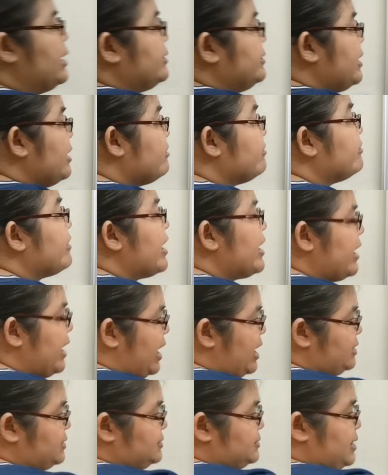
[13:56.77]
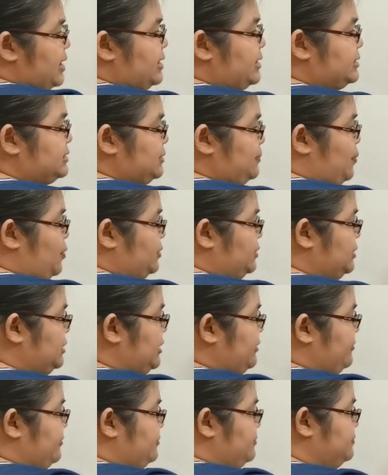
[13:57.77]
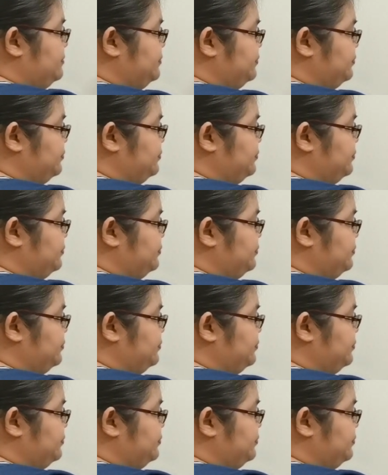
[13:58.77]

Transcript: I take right hand side is a positive.